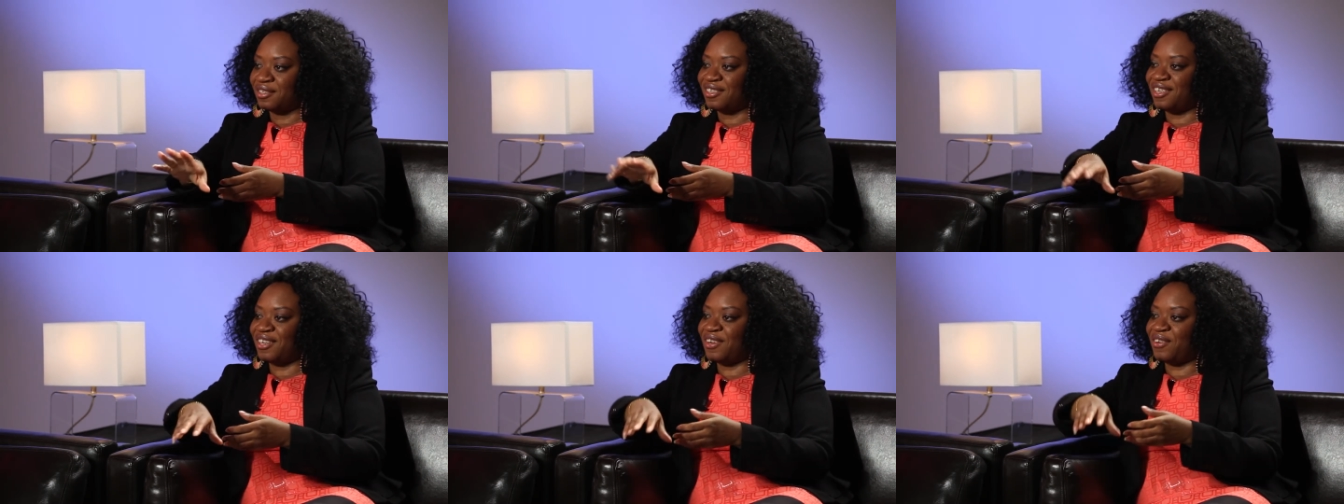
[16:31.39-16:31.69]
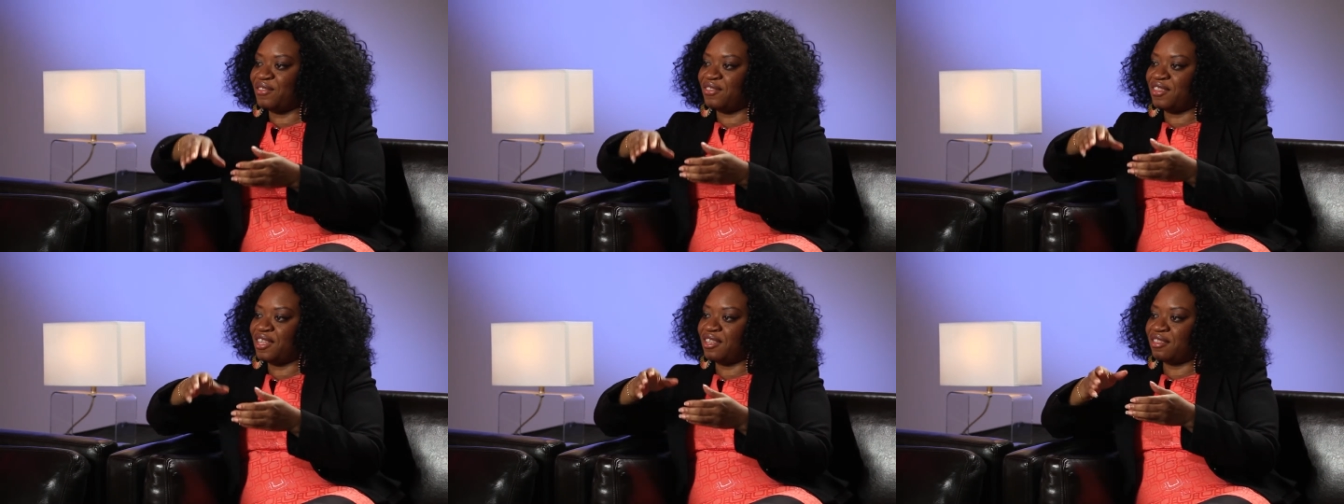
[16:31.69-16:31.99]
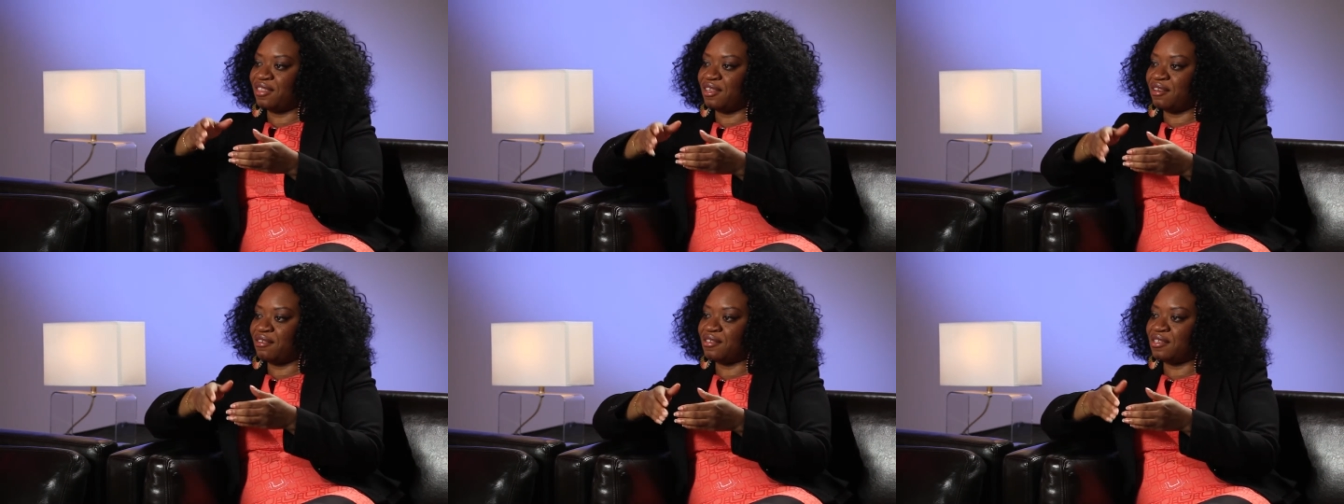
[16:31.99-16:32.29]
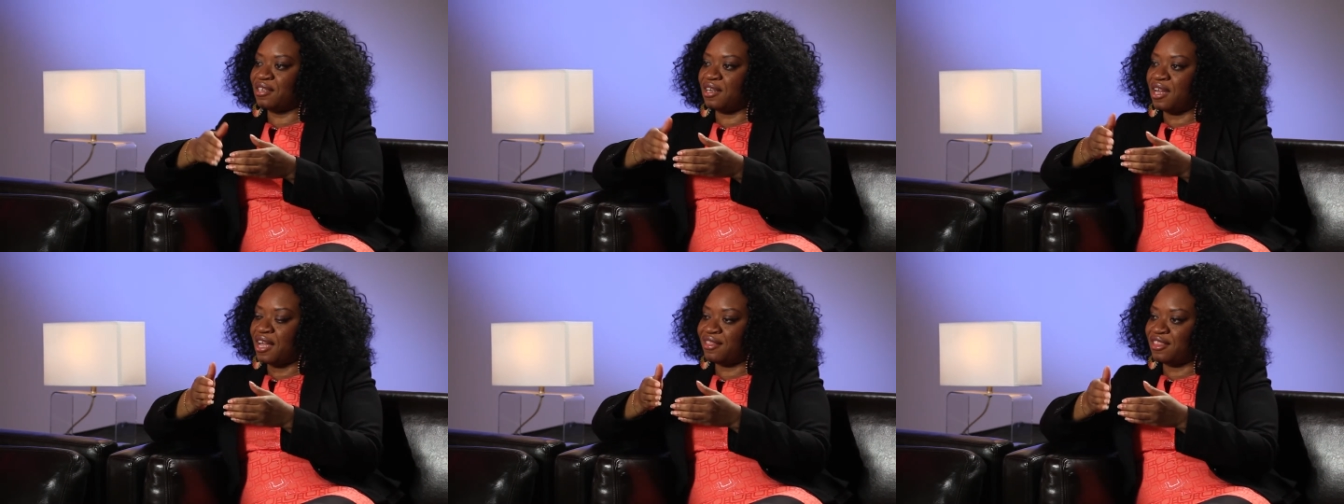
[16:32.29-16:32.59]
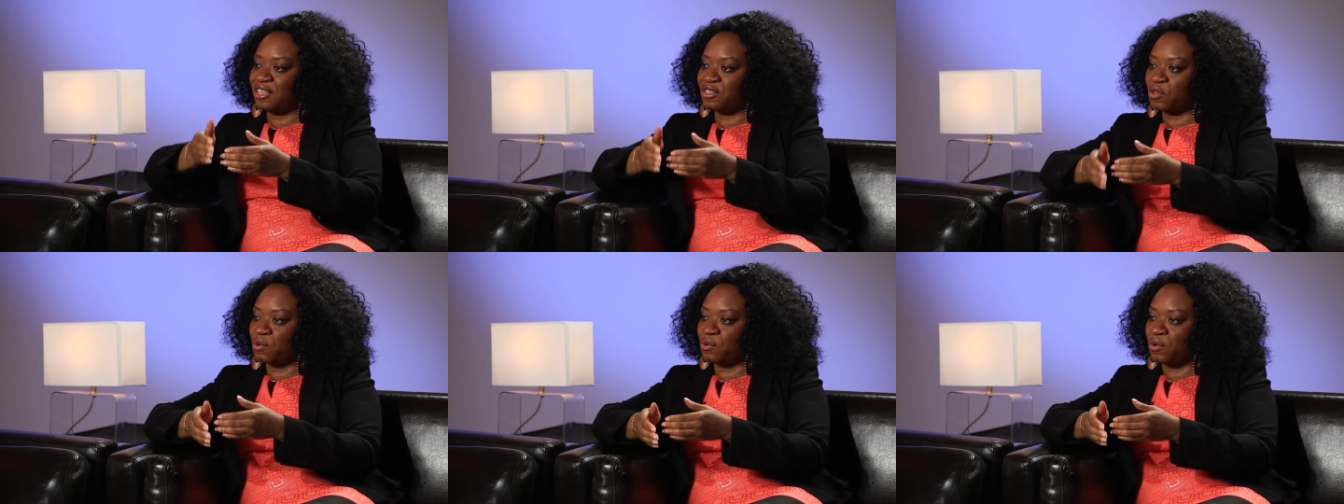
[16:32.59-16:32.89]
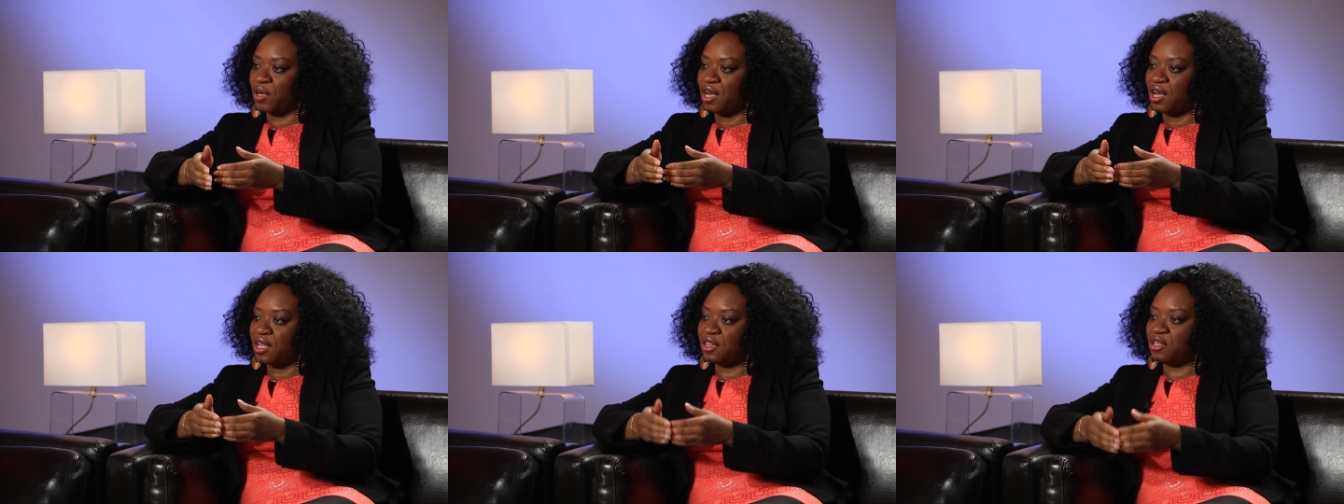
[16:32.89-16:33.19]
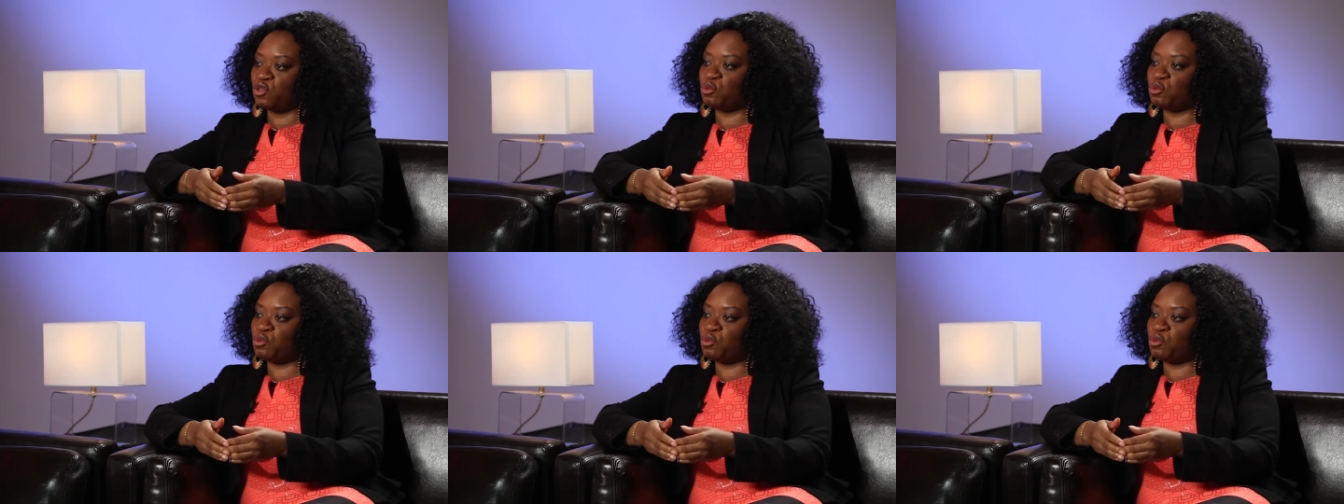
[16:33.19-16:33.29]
That there's a lot that's going on.